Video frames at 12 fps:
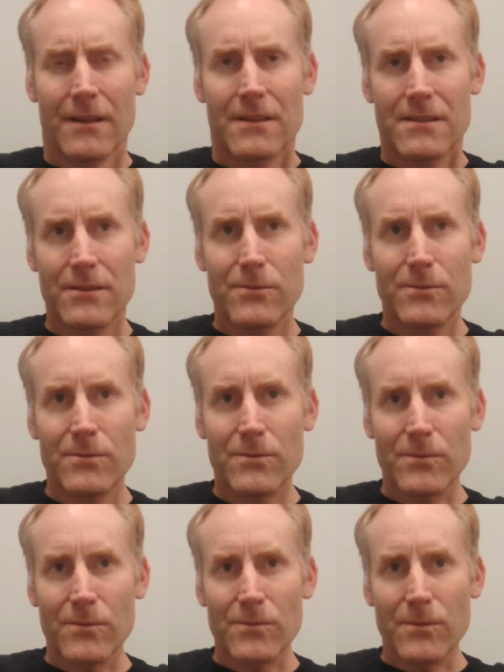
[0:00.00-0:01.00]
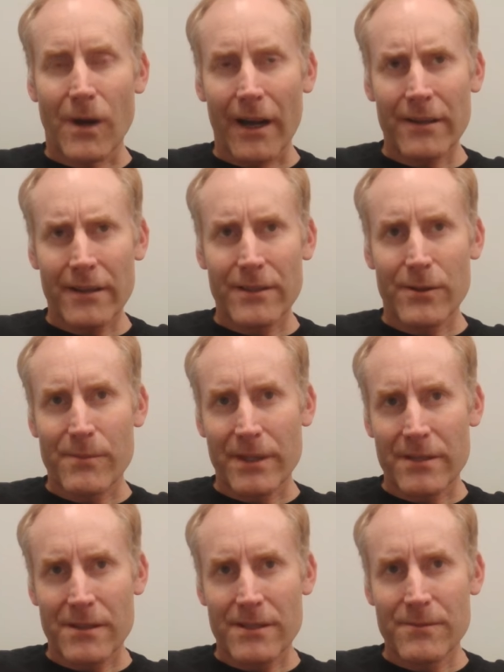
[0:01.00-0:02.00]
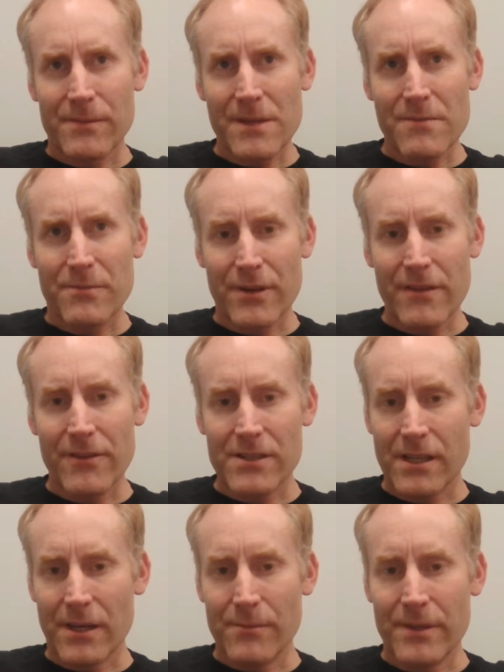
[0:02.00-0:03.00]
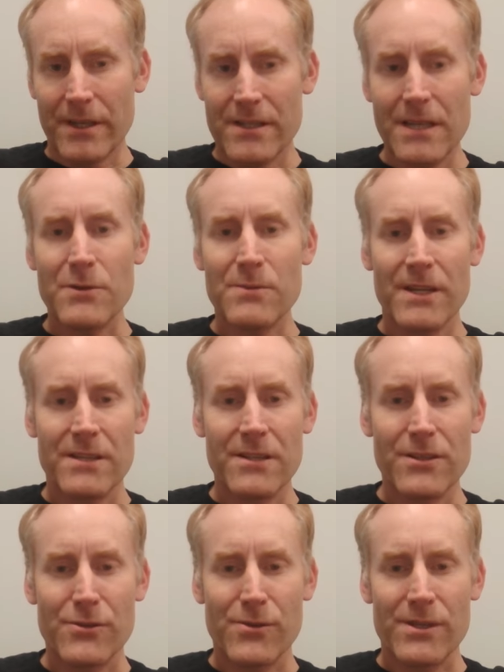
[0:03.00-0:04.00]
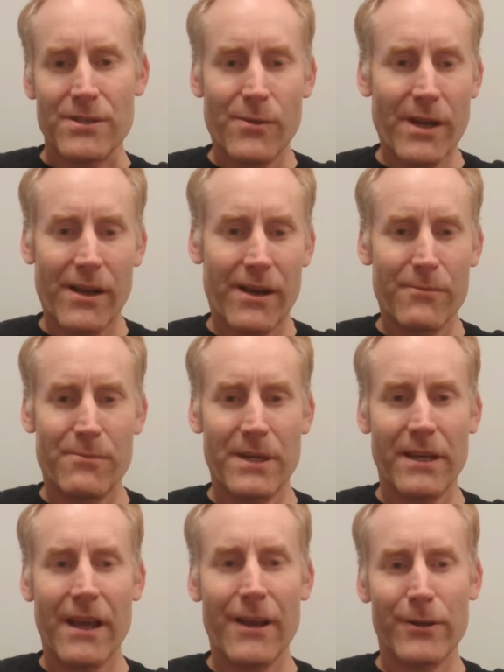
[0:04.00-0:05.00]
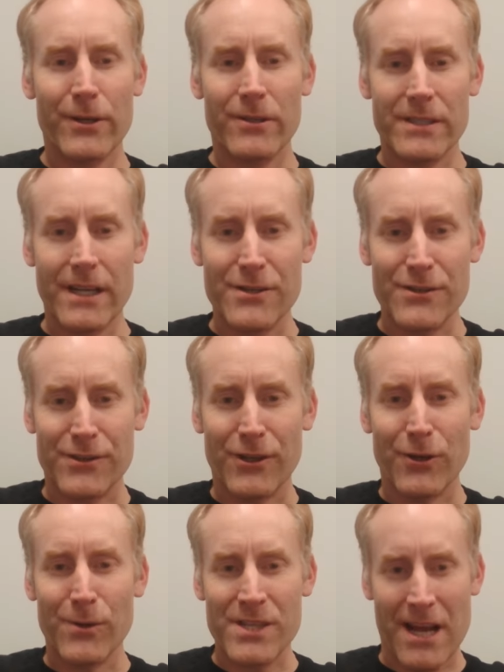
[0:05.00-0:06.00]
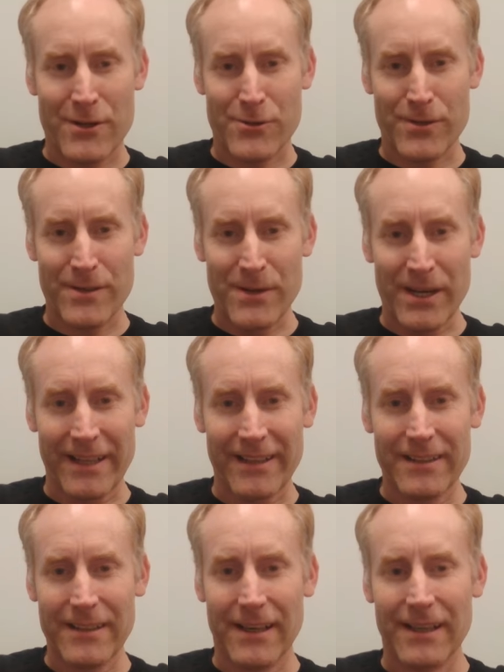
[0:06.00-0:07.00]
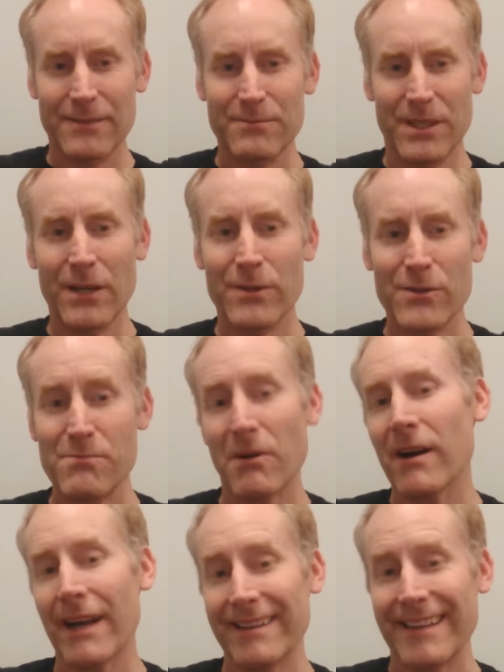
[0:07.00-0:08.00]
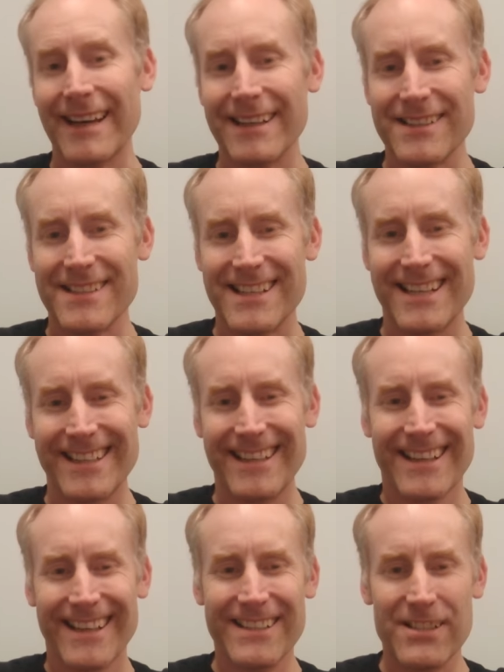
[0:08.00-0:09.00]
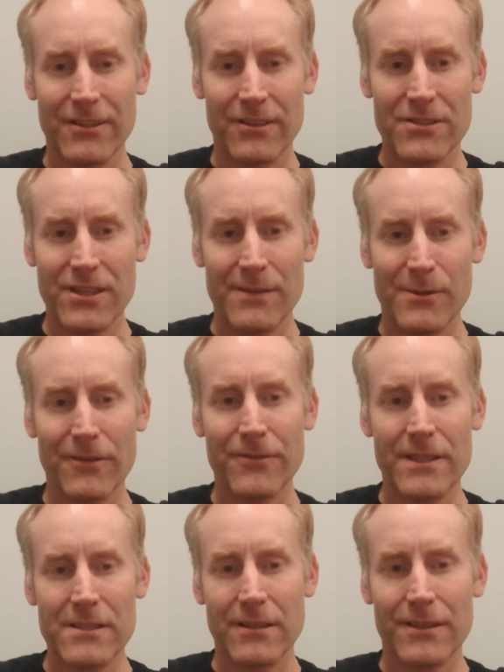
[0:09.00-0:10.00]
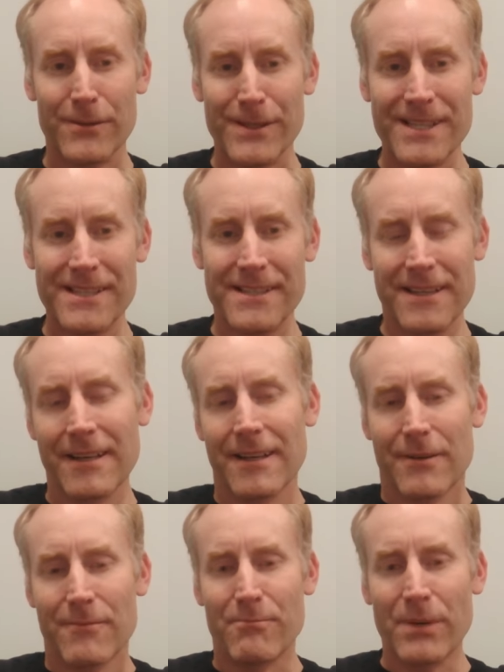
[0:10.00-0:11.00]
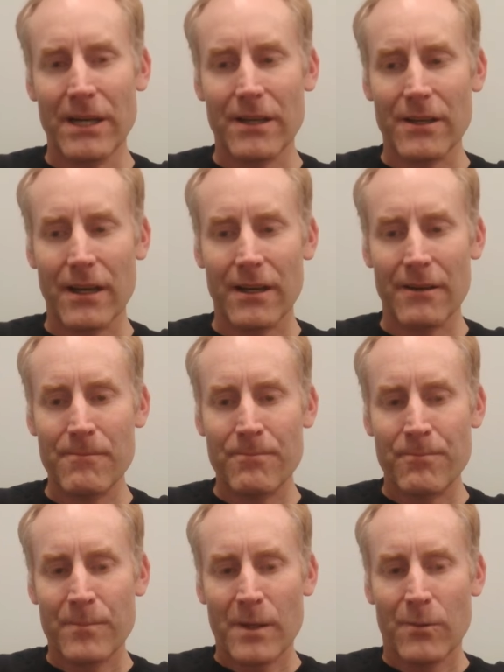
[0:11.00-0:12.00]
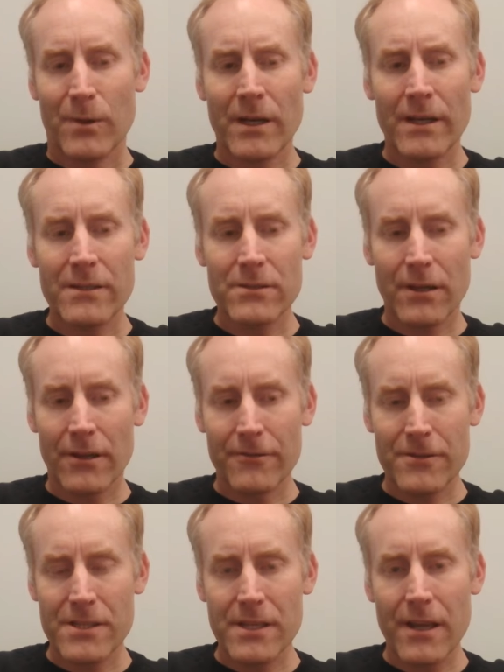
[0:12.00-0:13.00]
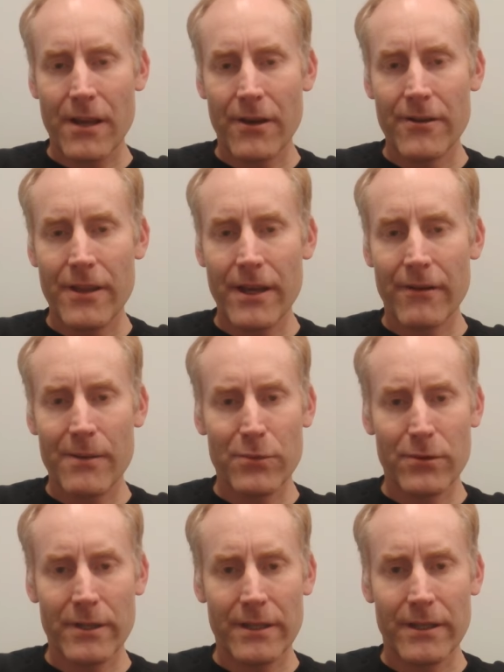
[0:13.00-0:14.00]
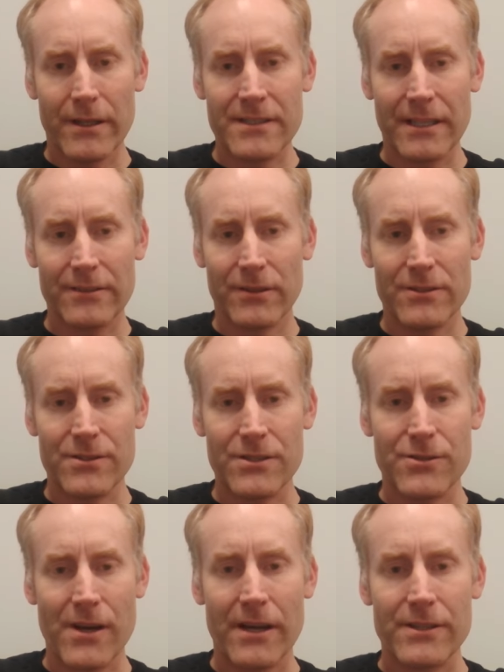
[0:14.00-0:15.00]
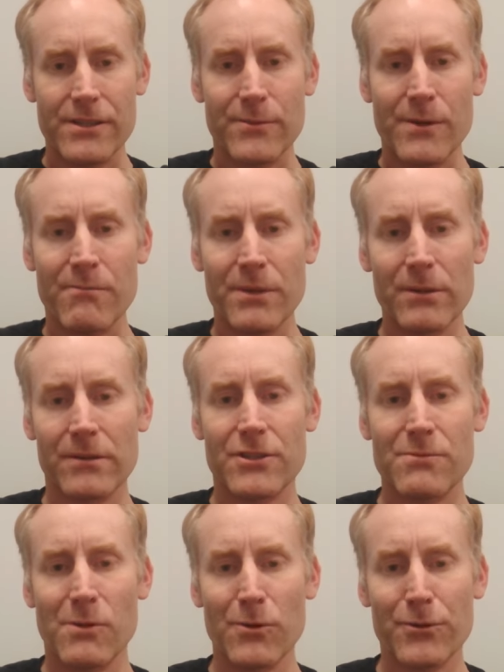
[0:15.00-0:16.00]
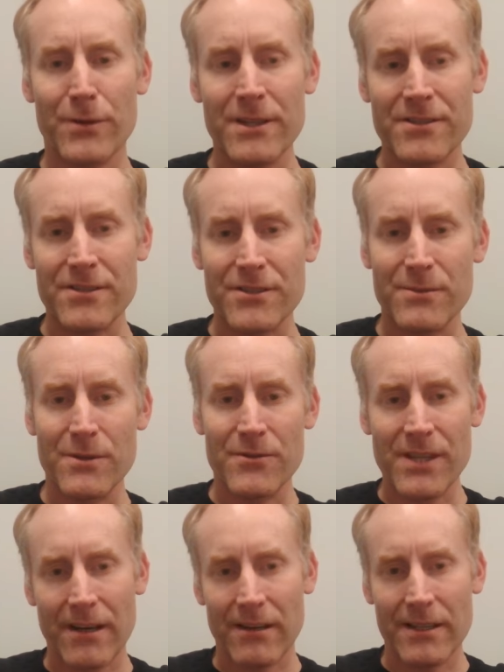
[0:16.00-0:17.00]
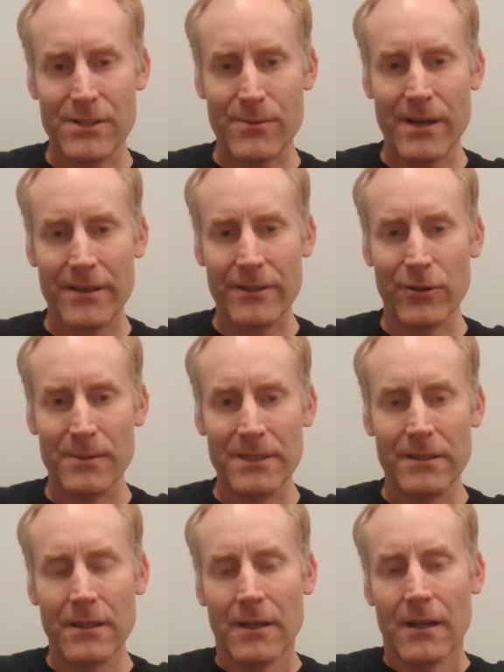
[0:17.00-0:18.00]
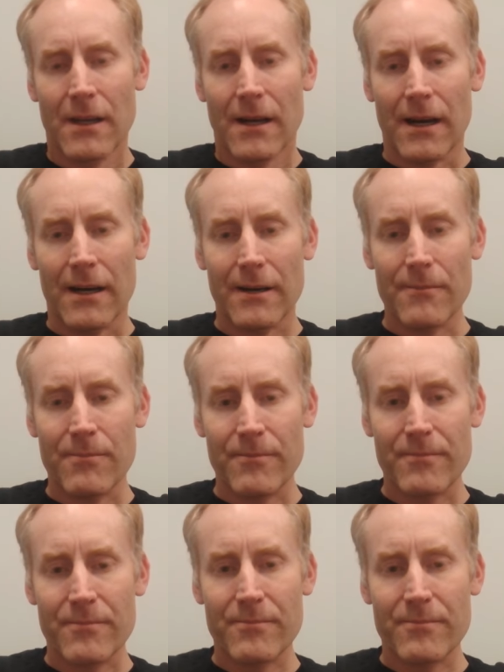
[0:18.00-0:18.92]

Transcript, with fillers: So I got into it because I, my previous company, Deep Space Industries, where our big, hairy, audacious goal was asteroid mining. Um, no one was buying that. It's it's a long term off, and there's a lot of risks. But um, when I took over as C E O there, I brought in a, a technology strategy. We built small thrusters to move satellites around in orbit, um,